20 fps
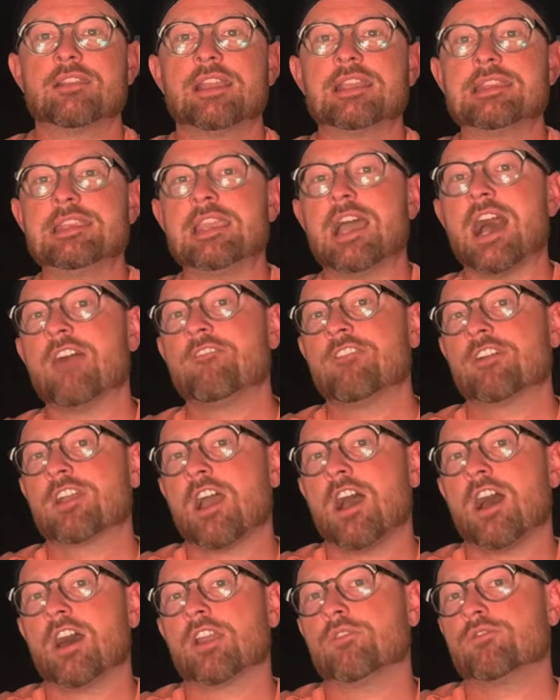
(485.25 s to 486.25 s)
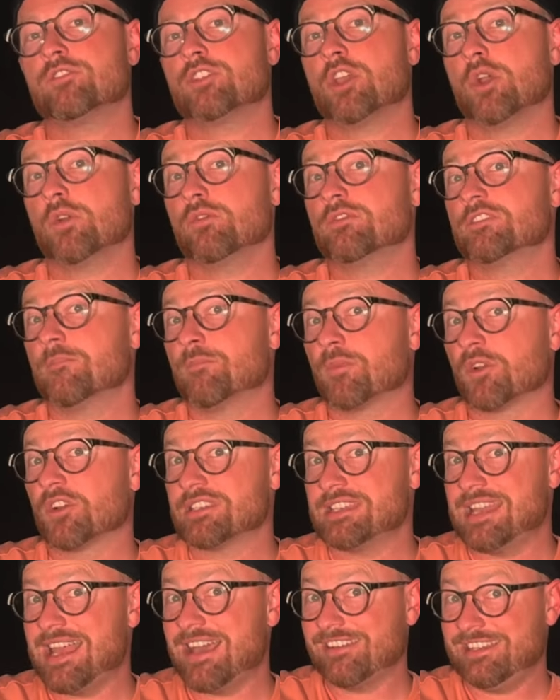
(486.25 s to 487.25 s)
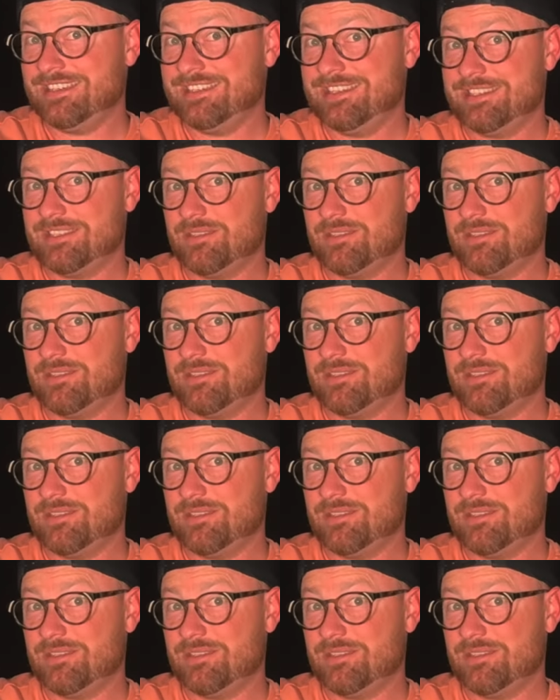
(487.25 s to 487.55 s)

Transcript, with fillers: kind of like the avocado toast of personality